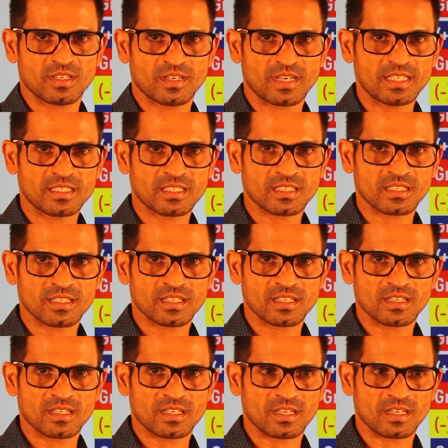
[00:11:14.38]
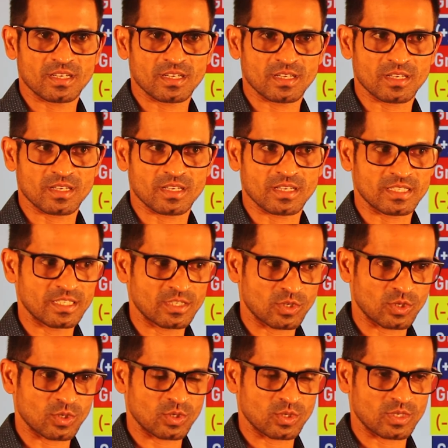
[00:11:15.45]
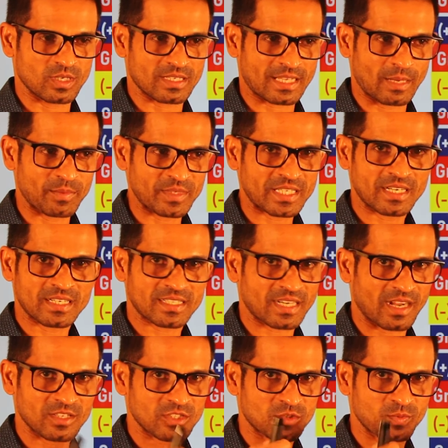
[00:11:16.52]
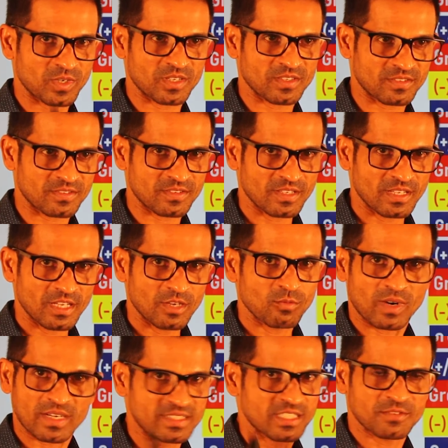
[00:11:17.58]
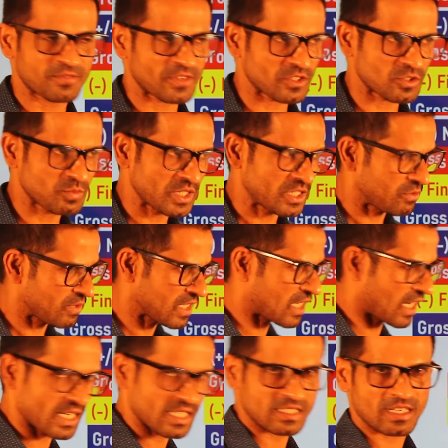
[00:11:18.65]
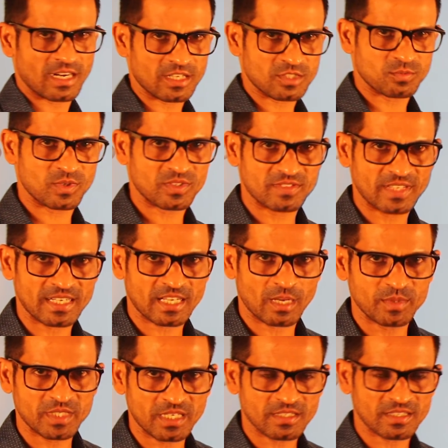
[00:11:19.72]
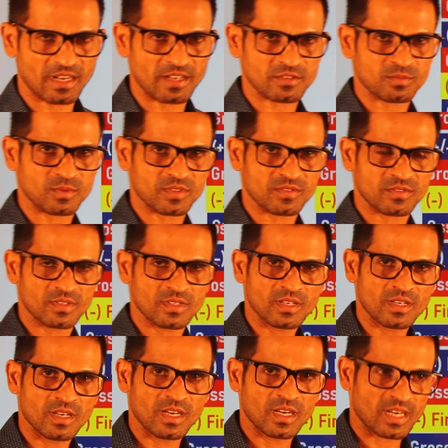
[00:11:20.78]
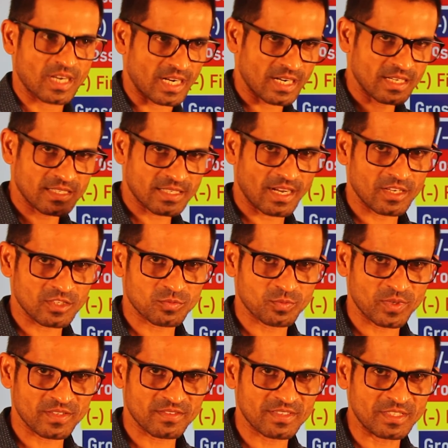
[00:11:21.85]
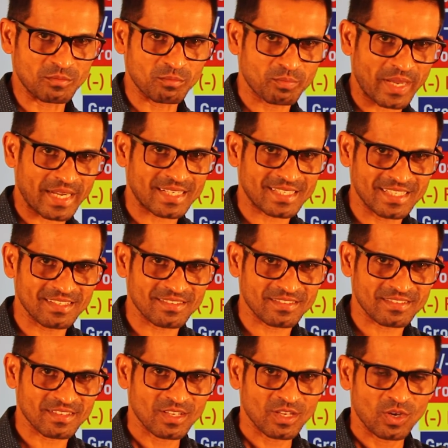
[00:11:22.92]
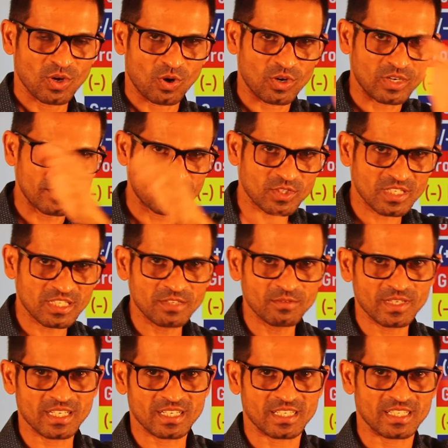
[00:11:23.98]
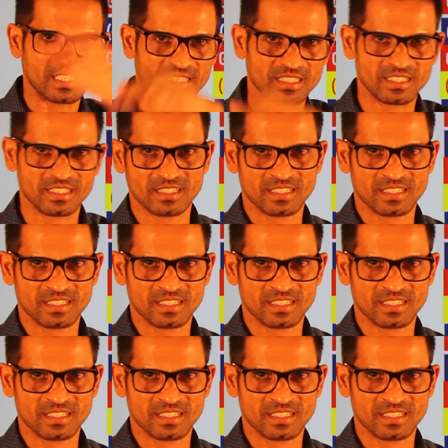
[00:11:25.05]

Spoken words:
right? Capital transfers, what is the difference between current transfers and capital transfers? Current transfers, the impact is only for the given year.